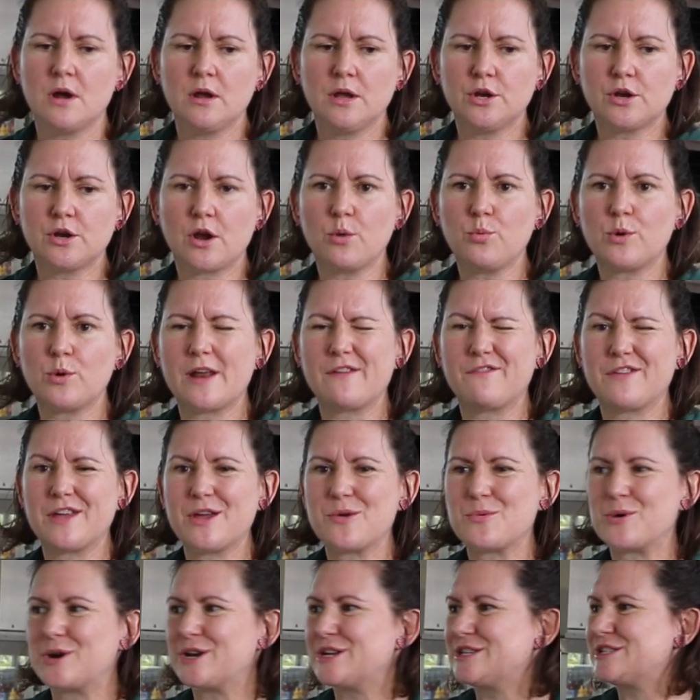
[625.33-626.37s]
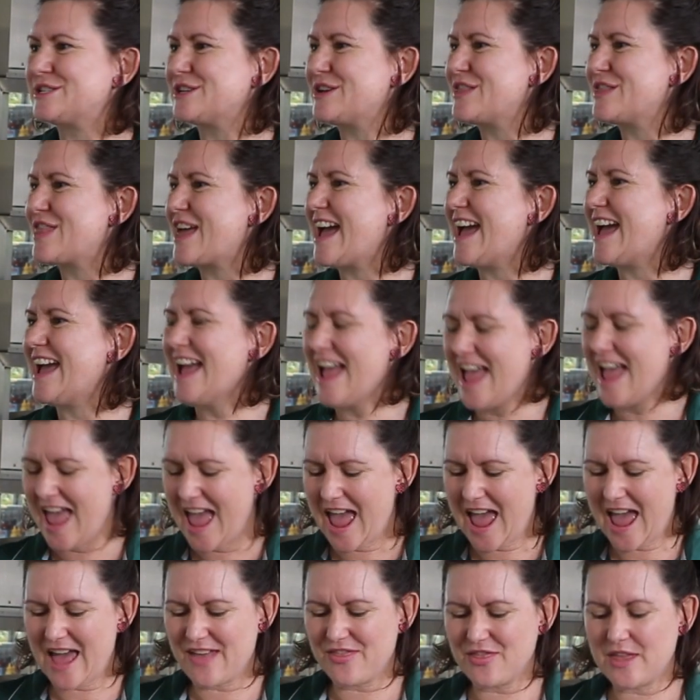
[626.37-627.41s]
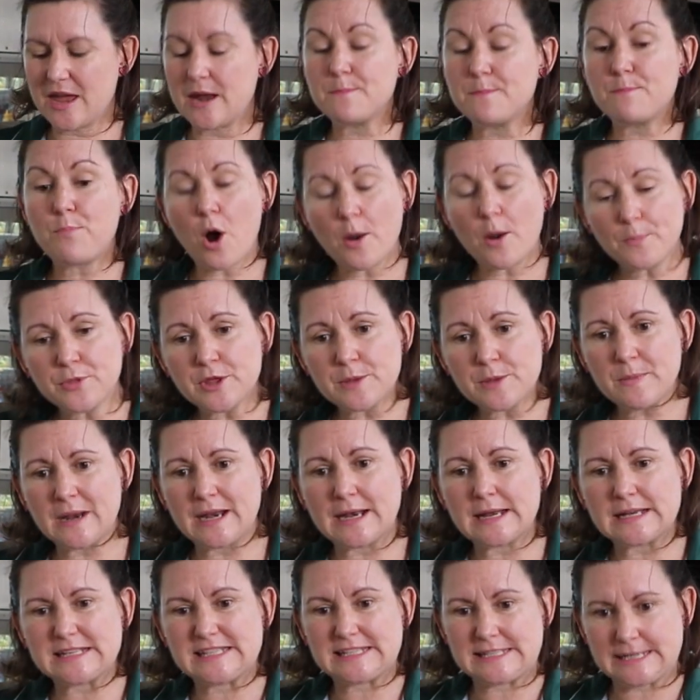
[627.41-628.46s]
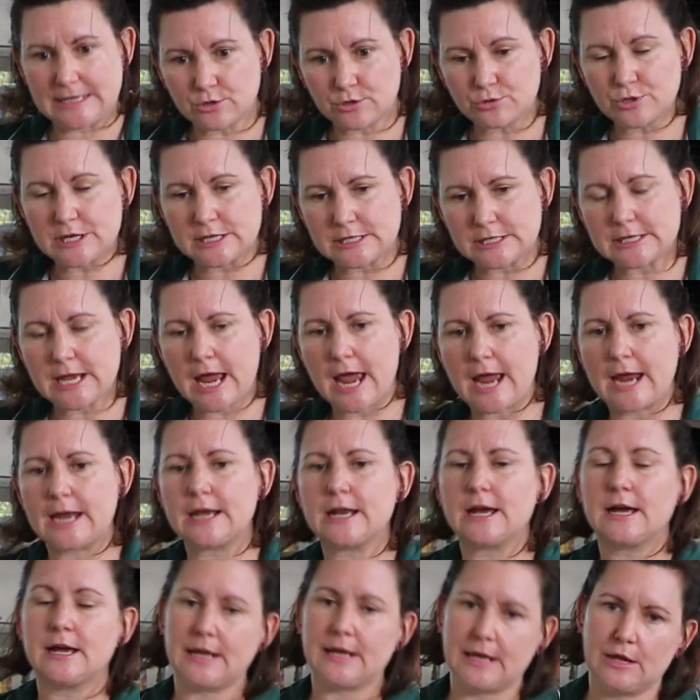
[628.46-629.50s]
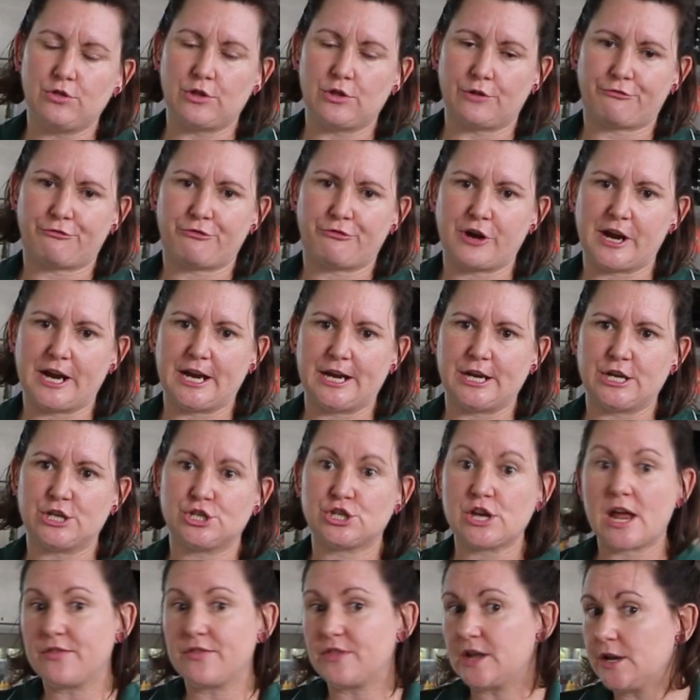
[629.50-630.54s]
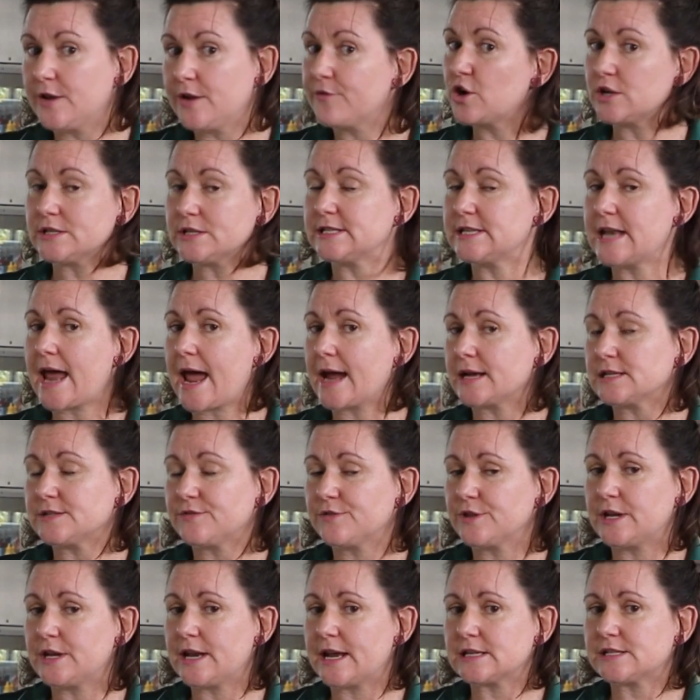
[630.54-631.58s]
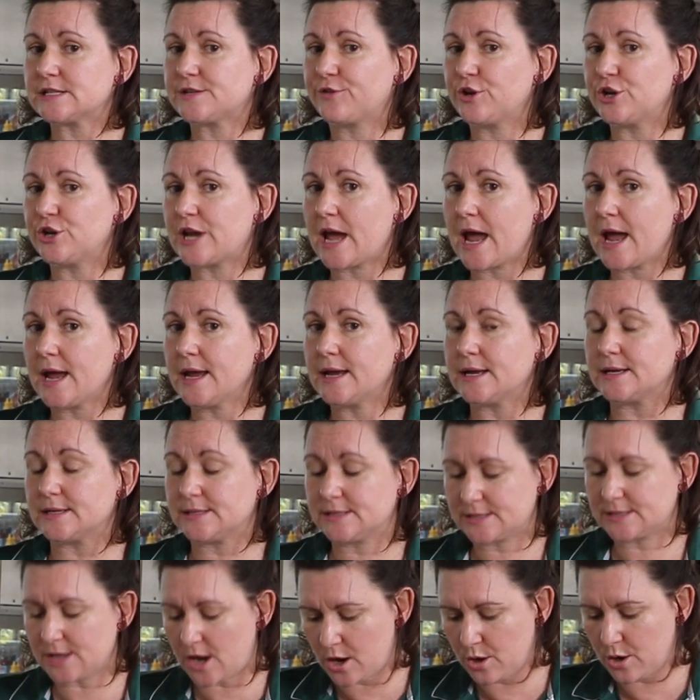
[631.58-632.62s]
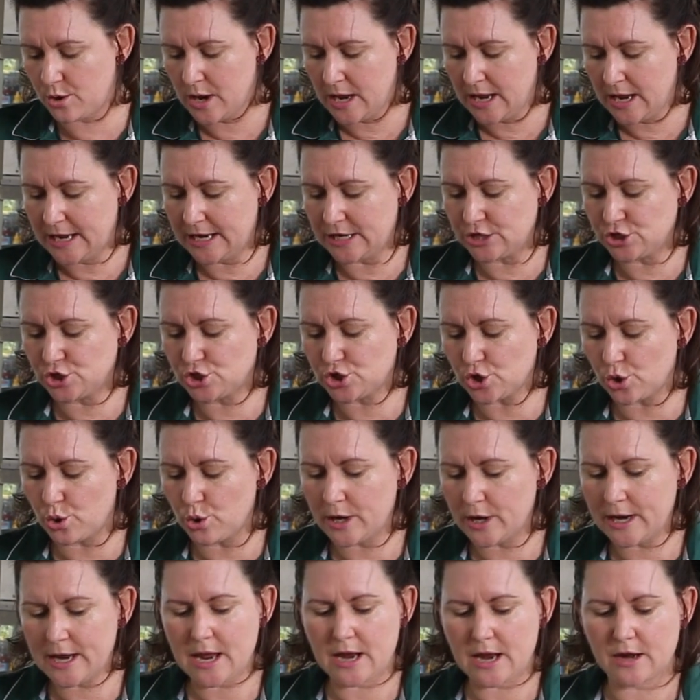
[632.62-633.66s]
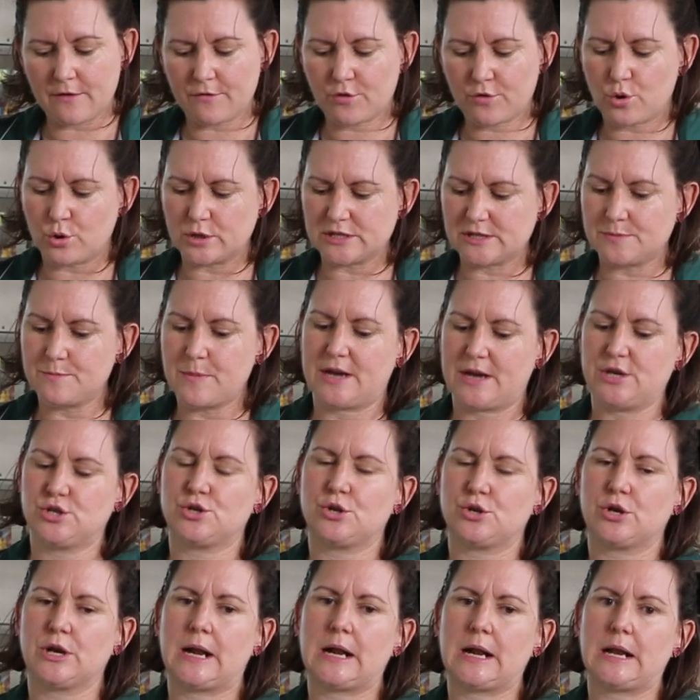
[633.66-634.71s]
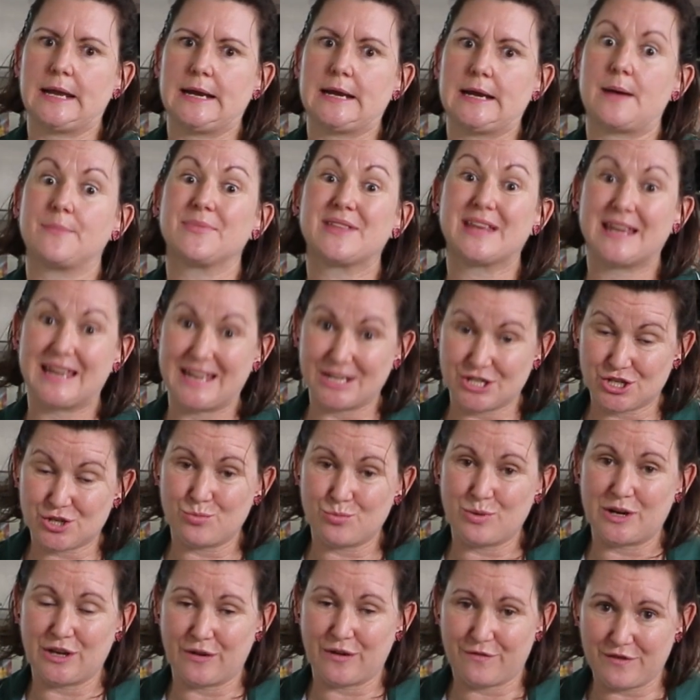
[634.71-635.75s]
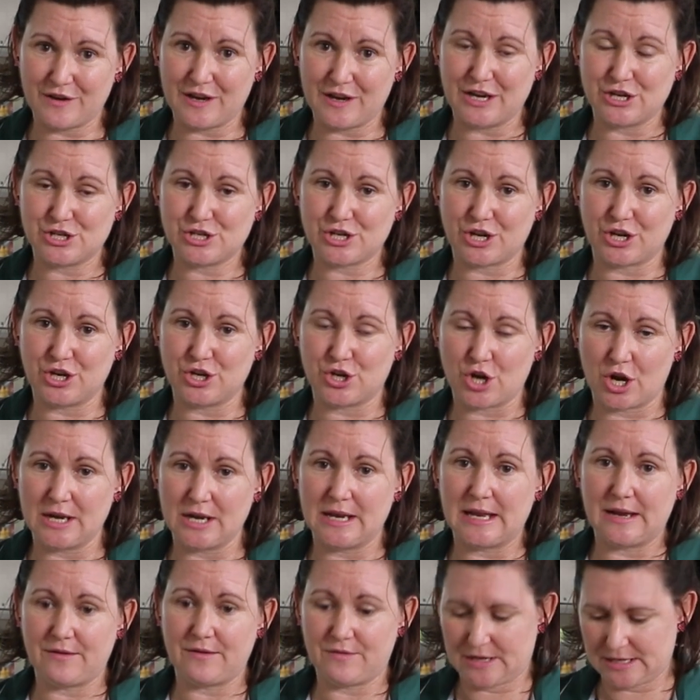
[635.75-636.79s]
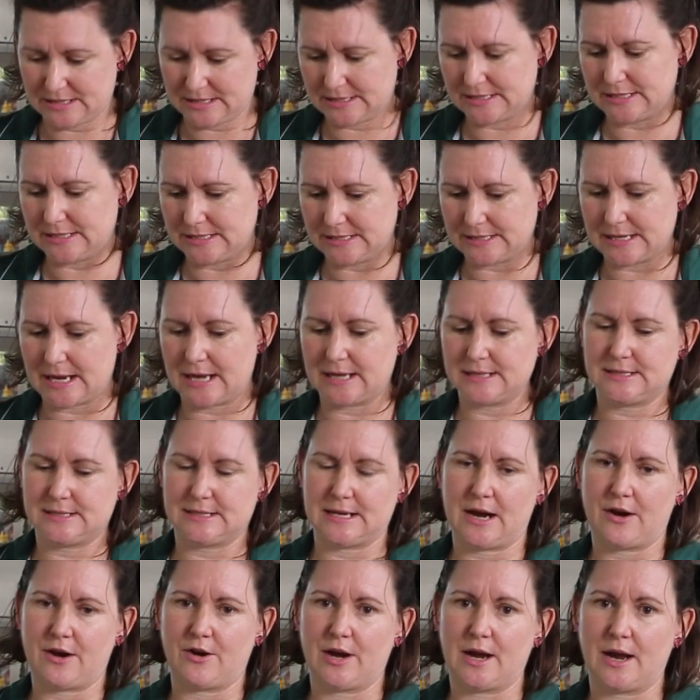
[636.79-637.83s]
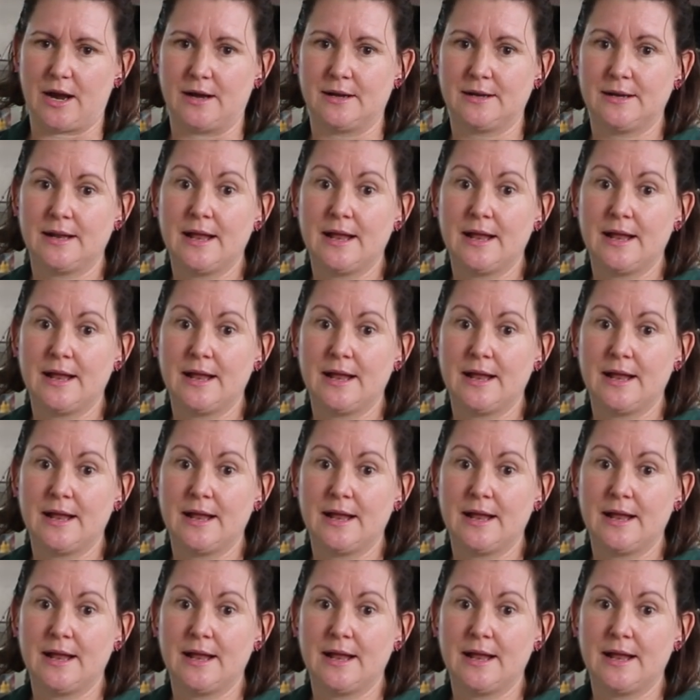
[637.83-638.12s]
You know, whatever you want to do there. And then pop them in a sealed container in the fridge, and then you've got snacks for the next few days. So enjoy, and of course make sure you clean up the kitchen when you finish so you don't leave it as a disaster area.